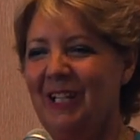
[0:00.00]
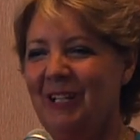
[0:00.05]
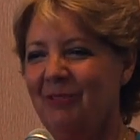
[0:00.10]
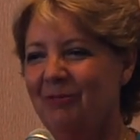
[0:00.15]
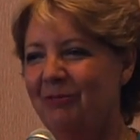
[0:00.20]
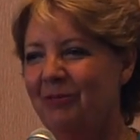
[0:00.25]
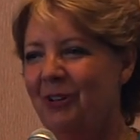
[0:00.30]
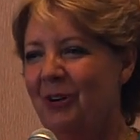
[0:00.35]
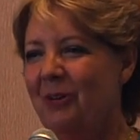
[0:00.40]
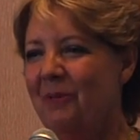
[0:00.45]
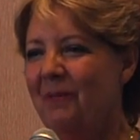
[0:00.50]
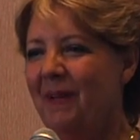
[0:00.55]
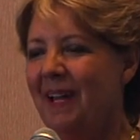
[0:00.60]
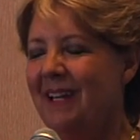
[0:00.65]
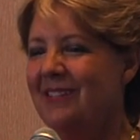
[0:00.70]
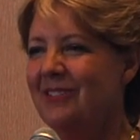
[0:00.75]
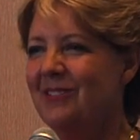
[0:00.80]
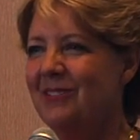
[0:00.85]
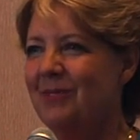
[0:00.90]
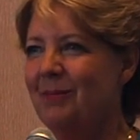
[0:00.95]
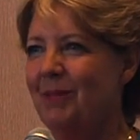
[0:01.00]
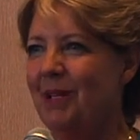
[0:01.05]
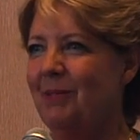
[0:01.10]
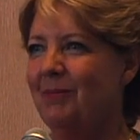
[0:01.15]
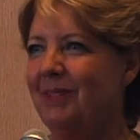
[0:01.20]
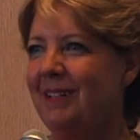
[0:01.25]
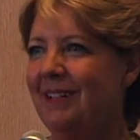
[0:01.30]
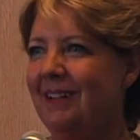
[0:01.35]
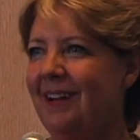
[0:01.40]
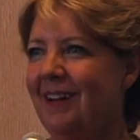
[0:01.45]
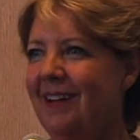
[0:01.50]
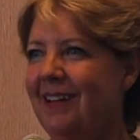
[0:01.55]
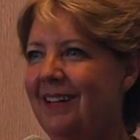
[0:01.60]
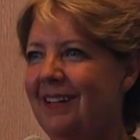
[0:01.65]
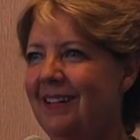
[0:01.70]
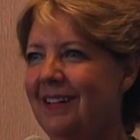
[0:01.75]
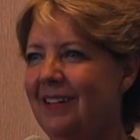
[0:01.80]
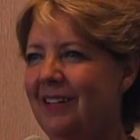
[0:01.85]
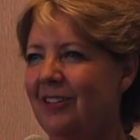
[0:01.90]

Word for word: romance or something, but not,